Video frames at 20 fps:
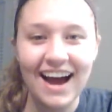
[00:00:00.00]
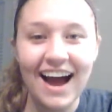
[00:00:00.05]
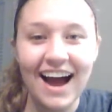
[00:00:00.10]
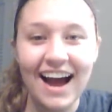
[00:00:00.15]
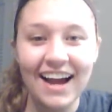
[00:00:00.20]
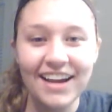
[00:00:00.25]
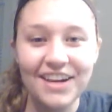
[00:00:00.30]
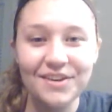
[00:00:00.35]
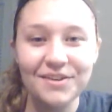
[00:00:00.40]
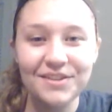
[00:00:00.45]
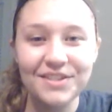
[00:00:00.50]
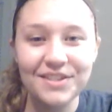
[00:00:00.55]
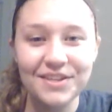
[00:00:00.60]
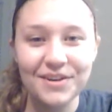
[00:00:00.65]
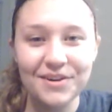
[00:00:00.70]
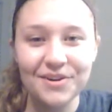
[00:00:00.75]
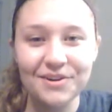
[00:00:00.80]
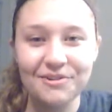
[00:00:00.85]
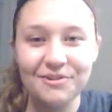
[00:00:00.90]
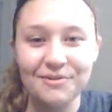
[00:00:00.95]
Hi
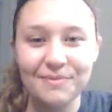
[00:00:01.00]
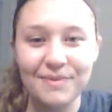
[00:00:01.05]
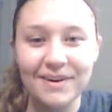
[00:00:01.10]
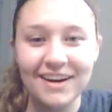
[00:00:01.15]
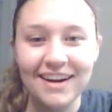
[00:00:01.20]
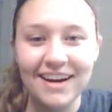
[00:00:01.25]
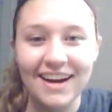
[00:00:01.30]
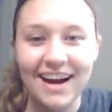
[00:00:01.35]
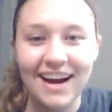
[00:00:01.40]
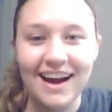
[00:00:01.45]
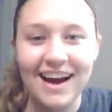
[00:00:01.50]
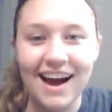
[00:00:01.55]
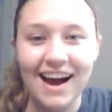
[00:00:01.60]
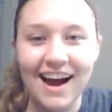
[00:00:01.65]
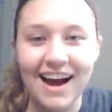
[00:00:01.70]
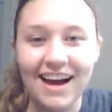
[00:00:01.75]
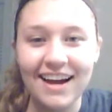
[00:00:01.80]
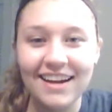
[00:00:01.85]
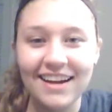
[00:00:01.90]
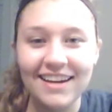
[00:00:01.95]
YouTube!
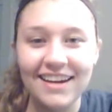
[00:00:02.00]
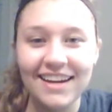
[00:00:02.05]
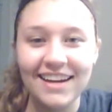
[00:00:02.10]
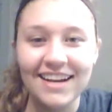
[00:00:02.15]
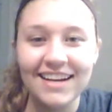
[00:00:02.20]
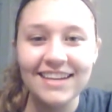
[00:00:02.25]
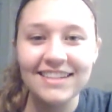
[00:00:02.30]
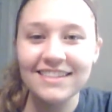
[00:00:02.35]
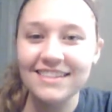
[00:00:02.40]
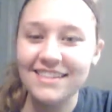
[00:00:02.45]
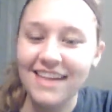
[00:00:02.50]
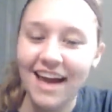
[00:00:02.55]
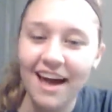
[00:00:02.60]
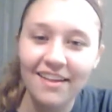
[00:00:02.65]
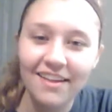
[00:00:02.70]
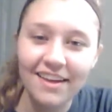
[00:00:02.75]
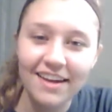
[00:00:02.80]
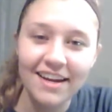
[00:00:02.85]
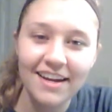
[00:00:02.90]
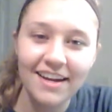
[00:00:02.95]
It is
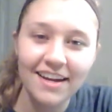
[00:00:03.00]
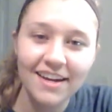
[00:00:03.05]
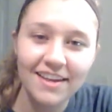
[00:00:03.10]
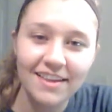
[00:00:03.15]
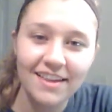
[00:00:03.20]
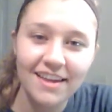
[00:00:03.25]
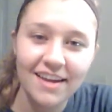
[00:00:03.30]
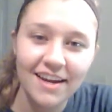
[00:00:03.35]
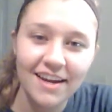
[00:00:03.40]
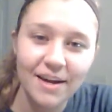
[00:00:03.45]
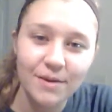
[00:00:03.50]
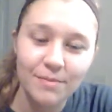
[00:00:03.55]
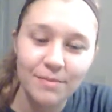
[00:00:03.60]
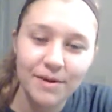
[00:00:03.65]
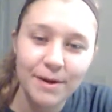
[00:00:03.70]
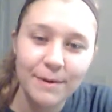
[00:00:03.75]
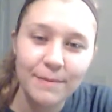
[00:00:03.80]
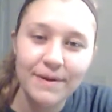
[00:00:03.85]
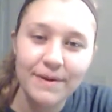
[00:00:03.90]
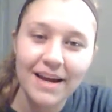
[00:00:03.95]
Kelly, the
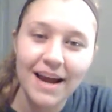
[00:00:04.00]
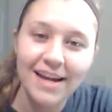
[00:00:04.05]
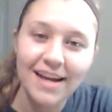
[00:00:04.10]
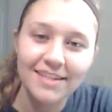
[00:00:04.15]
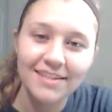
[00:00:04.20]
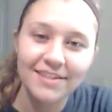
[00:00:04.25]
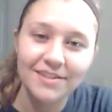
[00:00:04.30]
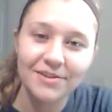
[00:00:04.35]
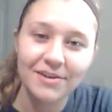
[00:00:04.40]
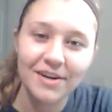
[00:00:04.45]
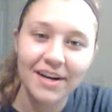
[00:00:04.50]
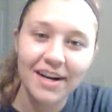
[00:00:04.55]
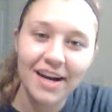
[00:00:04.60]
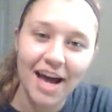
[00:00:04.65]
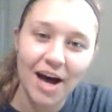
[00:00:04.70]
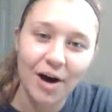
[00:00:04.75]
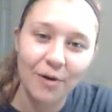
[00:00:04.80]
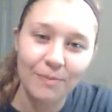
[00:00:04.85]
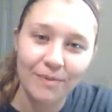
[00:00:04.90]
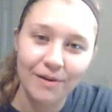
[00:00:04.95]
pre-PA student
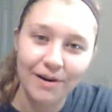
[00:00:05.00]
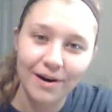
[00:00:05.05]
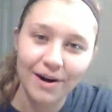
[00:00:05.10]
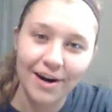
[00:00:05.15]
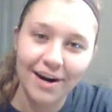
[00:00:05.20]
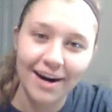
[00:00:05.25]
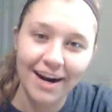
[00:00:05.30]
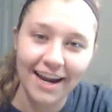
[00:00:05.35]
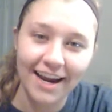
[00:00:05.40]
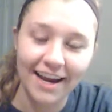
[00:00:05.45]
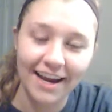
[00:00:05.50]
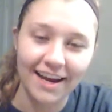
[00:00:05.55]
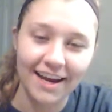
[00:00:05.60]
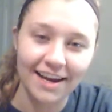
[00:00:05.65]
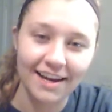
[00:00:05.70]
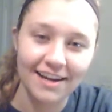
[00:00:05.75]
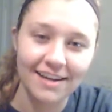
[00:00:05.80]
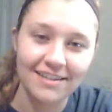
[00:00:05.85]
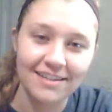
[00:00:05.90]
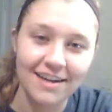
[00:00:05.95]
helper,
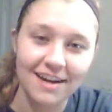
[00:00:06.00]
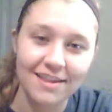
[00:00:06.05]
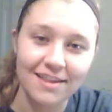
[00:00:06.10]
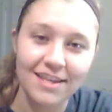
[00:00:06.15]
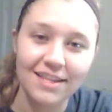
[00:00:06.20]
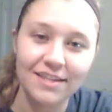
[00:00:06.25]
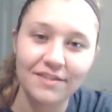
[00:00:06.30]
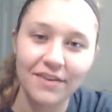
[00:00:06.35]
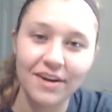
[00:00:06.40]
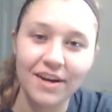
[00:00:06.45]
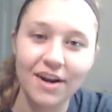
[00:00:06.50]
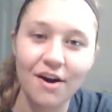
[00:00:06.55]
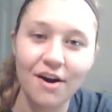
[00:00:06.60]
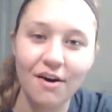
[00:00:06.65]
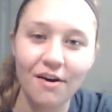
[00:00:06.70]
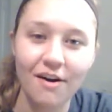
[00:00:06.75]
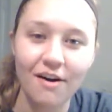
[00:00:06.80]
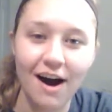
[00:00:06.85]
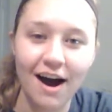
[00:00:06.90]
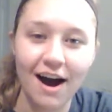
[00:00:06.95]
and this
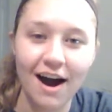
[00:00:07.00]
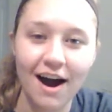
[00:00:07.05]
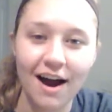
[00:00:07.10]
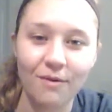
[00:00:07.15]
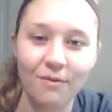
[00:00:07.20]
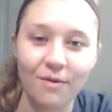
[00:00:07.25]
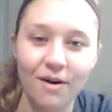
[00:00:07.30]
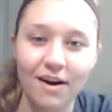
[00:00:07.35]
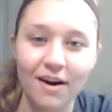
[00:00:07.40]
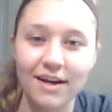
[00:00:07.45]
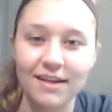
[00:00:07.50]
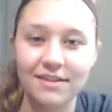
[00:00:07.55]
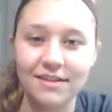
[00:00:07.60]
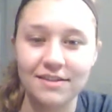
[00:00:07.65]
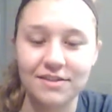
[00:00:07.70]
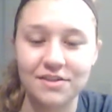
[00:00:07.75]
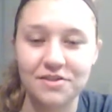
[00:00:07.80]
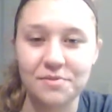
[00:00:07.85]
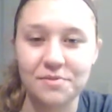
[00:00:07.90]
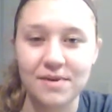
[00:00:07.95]
video I
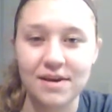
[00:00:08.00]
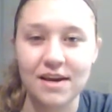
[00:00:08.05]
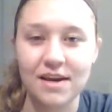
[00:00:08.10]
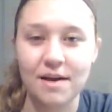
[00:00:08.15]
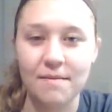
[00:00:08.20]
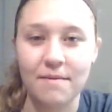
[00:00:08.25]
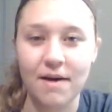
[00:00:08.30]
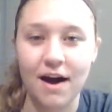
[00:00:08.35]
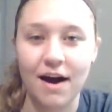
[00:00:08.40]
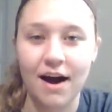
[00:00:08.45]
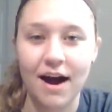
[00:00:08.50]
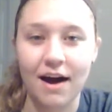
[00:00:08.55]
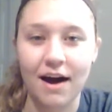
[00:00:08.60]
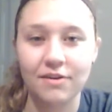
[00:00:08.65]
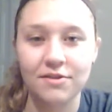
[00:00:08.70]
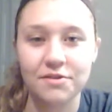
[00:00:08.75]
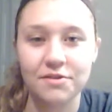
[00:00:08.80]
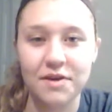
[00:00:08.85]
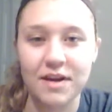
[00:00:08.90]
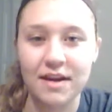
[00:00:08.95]
want to be about how
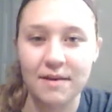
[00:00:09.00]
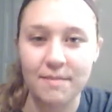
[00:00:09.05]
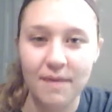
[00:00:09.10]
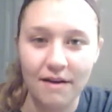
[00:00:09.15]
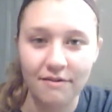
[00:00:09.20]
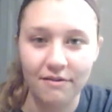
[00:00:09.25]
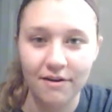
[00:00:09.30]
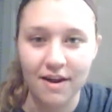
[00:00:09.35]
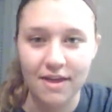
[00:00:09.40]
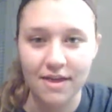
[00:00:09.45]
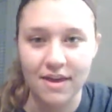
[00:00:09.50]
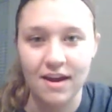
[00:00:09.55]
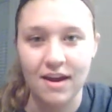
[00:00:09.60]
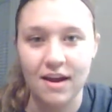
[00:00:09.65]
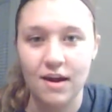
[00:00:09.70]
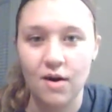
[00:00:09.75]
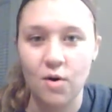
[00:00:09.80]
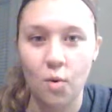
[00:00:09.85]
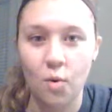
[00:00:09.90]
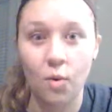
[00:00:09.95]
to keep
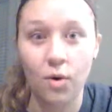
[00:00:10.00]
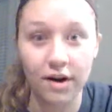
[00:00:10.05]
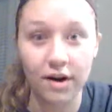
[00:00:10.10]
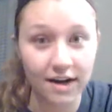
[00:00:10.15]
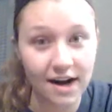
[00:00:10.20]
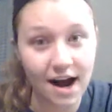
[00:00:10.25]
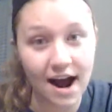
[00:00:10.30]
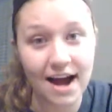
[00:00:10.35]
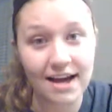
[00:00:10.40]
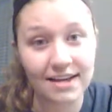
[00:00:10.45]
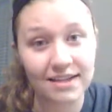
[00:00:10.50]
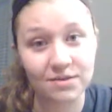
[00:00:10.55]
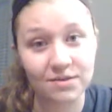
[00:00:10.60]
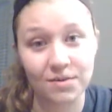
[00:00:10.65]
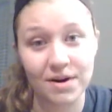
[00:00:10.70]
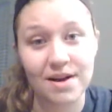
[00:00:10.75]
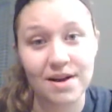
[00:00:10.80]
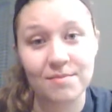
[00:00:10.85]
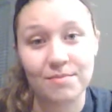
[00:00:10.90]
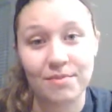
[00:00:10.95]
everything organized
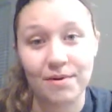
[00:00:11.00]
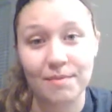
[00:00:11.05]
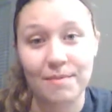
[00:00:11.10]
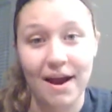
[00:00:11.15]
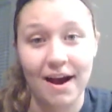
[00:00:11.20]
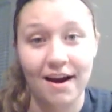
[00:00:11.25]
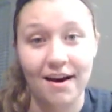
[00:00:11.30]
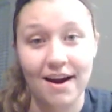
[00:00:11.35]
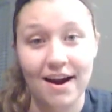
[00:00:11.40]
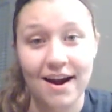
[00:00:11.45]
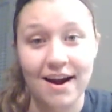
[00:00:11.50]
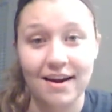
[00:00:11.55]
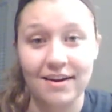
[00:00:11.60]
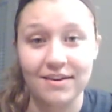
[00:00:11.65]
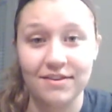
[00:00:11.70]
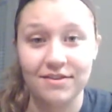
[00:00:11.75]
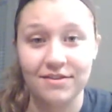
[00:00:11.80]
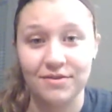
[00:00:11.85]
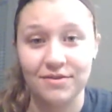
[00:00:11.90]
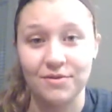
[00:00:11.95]
when
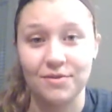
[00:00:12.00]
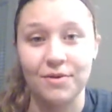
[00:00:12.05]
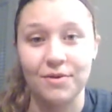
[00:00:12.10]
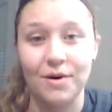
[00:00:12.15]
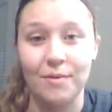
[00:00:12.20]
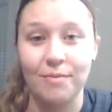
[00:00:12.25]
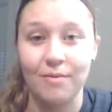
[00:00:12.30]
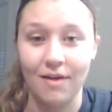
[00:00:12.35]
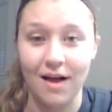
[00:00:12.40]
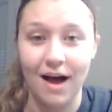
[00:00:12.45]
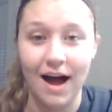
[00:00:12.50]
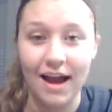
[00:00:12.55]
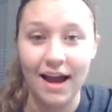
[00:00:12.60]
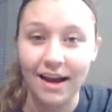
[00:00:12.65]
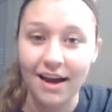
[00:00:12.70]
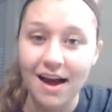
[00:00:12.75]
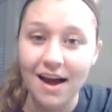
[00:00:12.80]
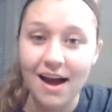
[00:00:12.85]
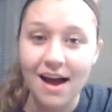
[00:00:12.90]
preparing to apply.